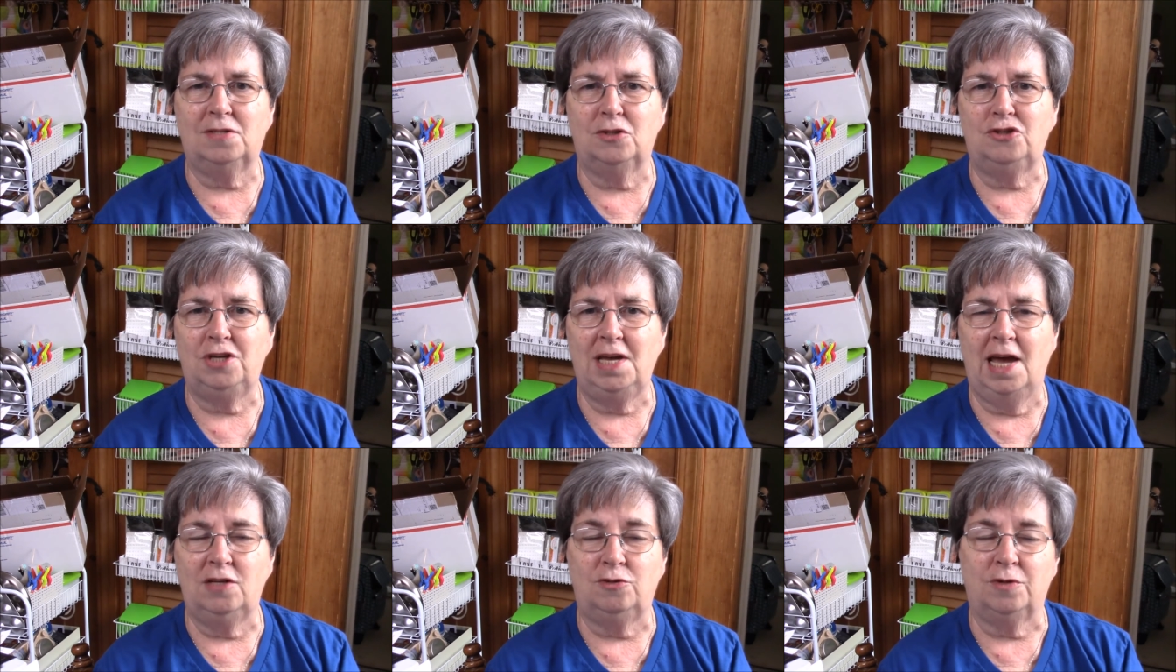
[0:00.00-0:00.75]
So she
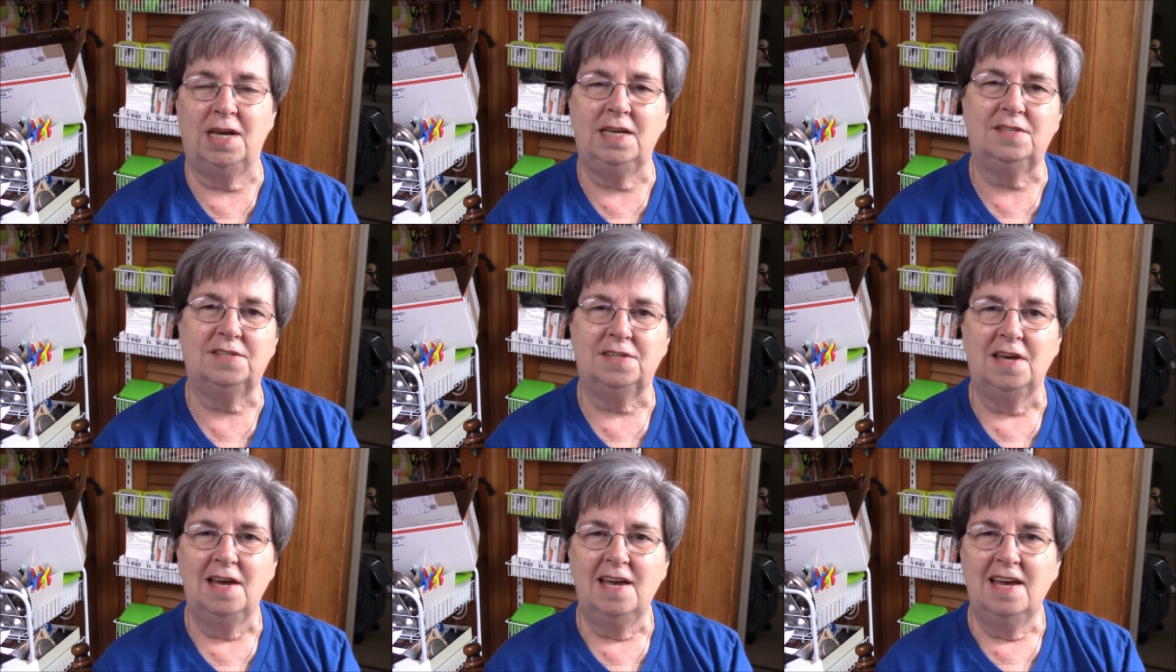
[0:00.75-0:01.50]
had drinks
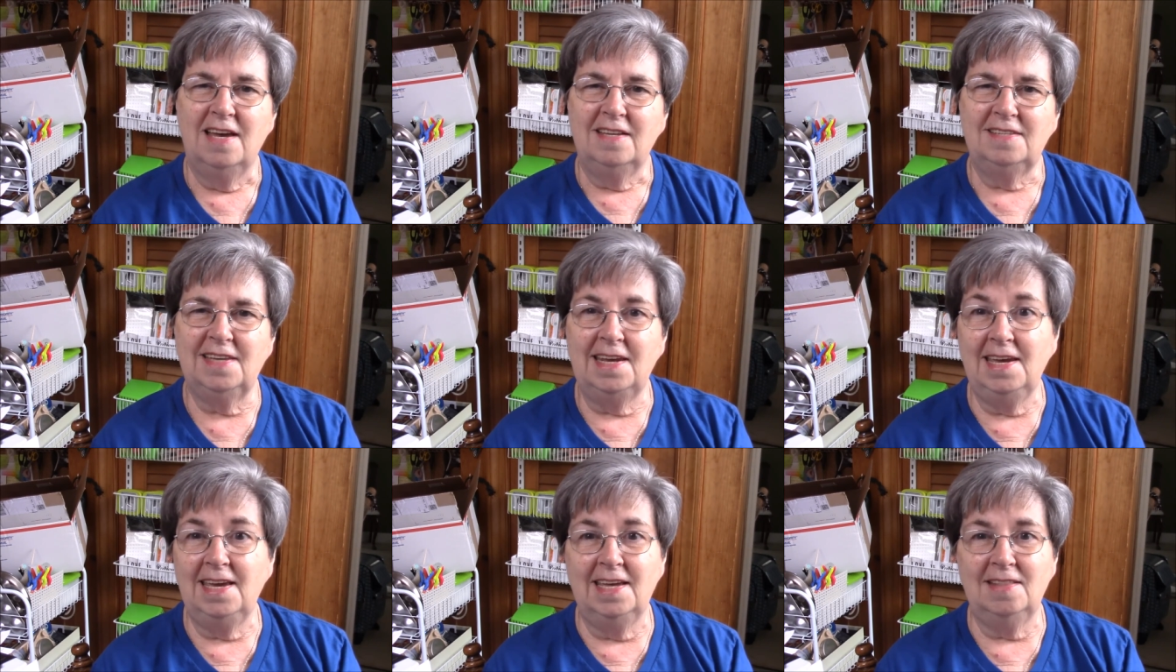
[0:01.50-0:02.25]

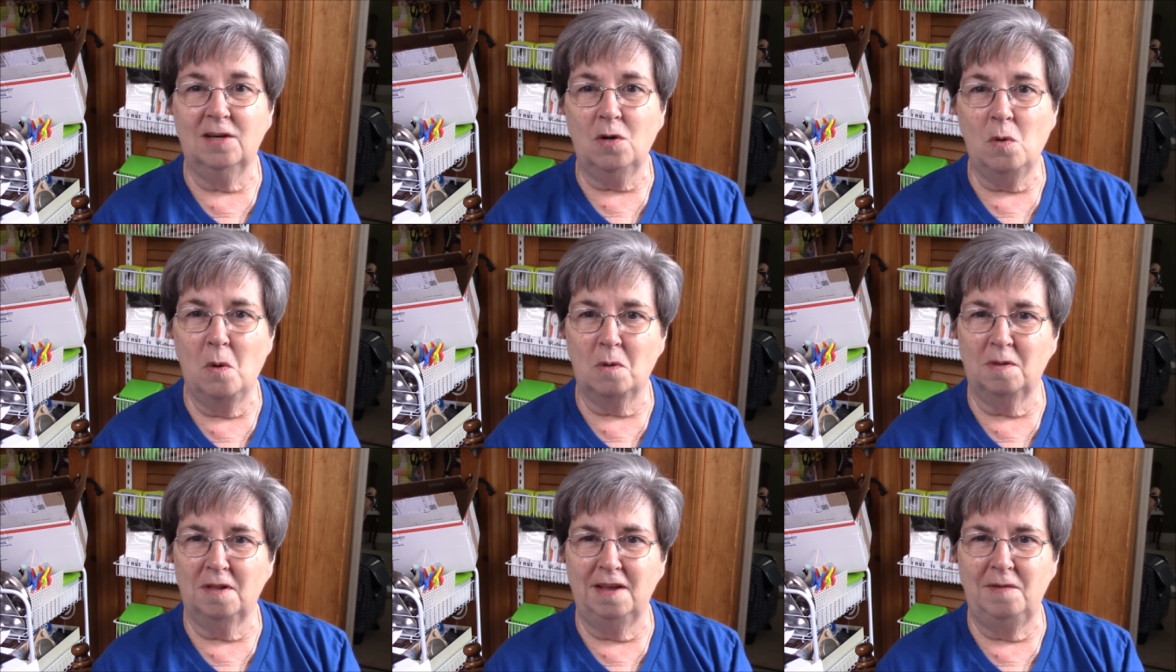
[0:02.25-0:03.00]
sitting in the corner
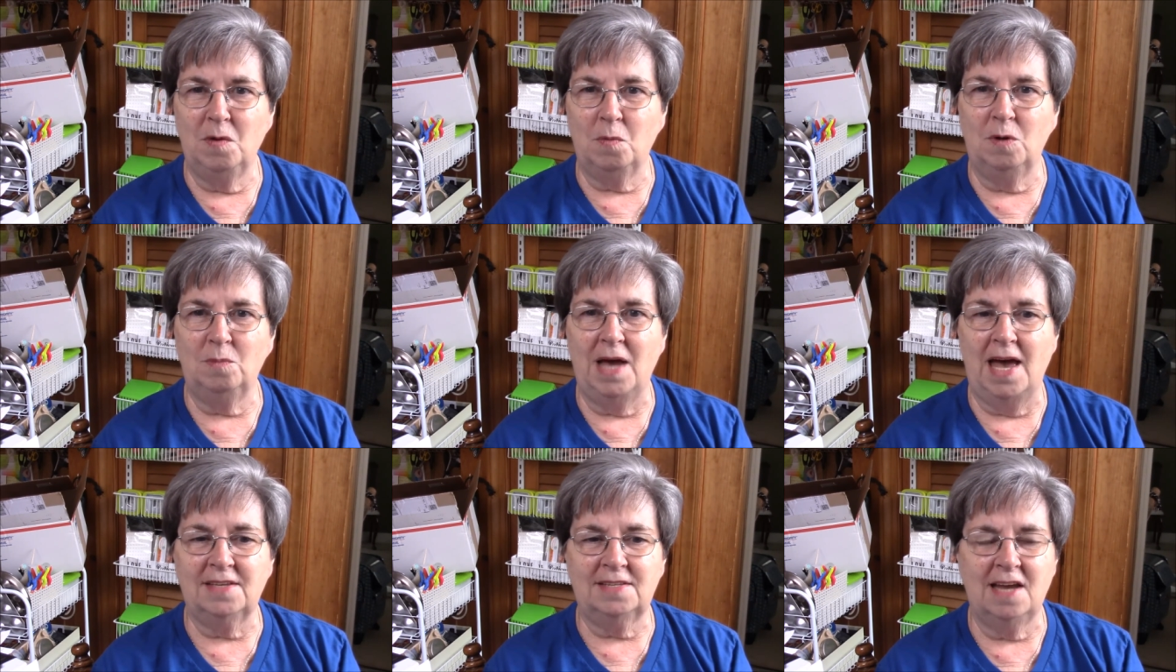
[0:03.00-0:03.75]
of the living room
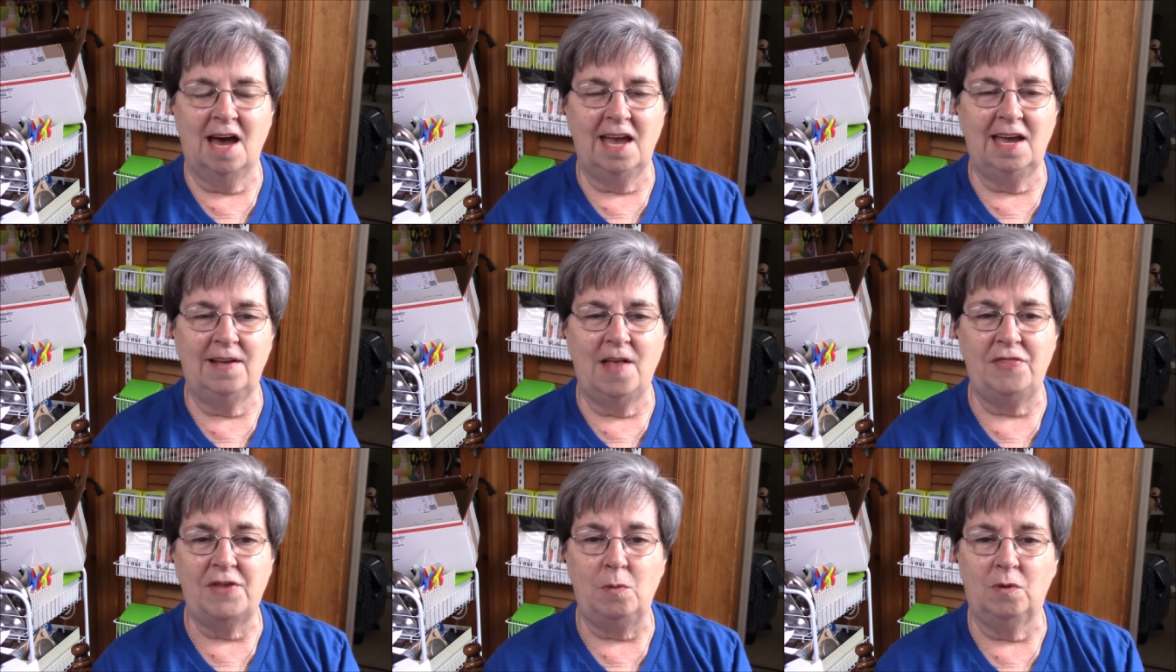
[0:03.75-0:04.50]
last night,
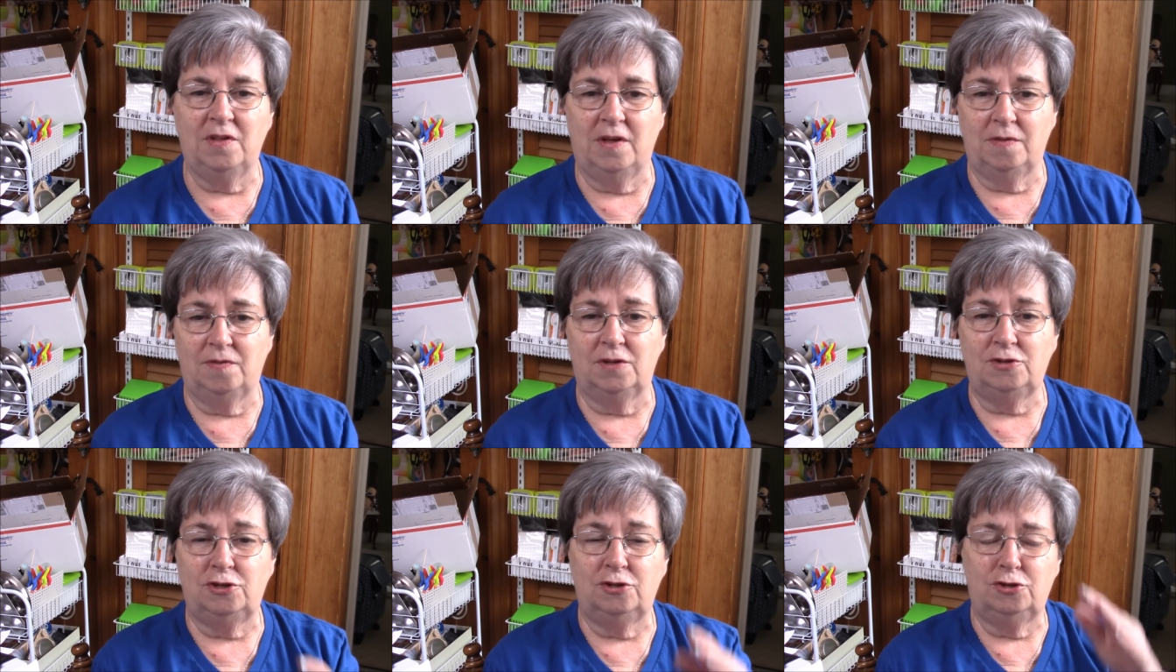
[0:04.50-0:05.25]
and there were the, the
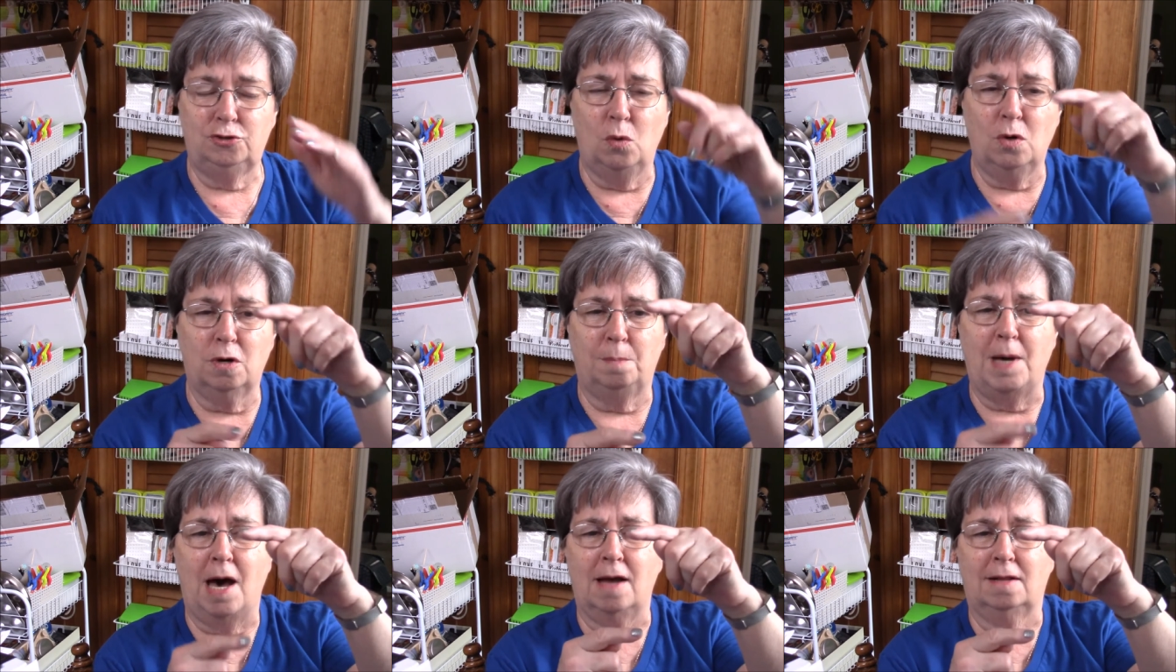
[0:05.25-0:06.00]
shorter
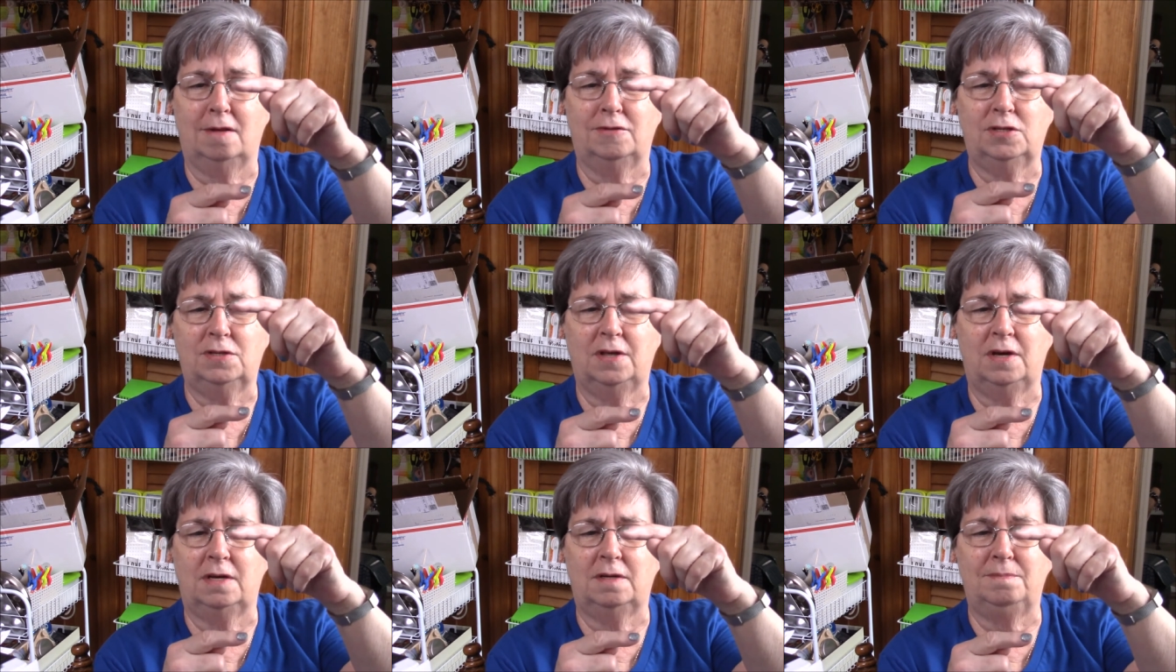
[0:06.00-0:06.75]
bottles.
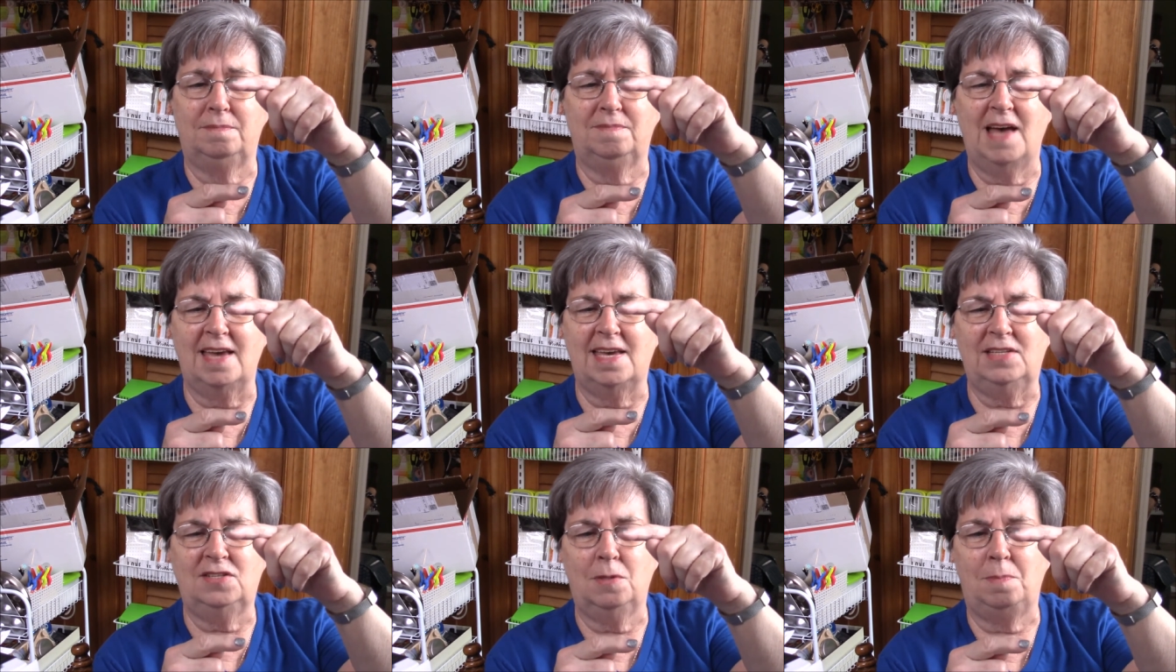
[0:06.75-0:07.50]
The I
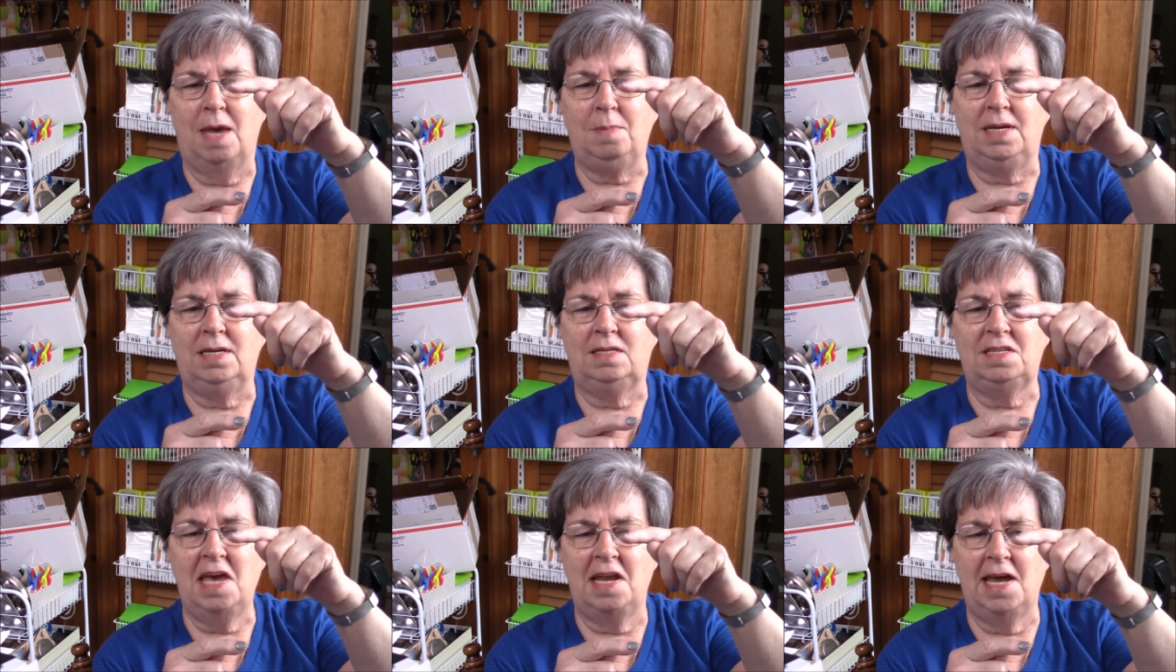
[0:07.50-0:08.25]
guess they're maybe
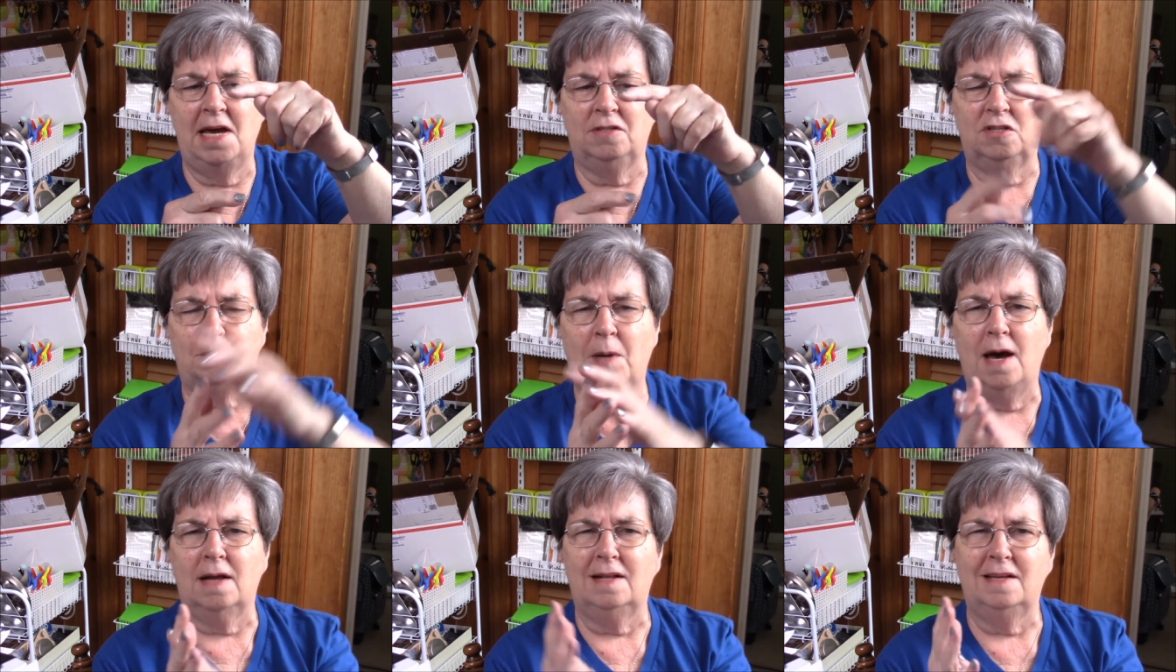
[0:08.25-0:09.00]
10 ounce
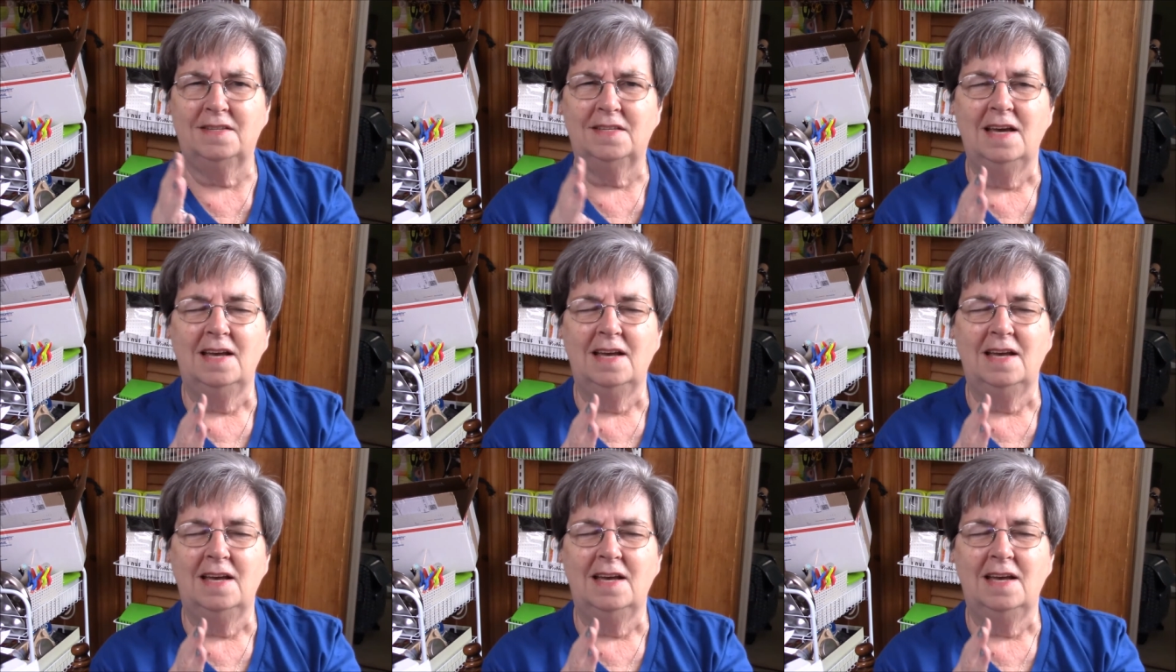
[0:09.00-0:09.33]
bottles,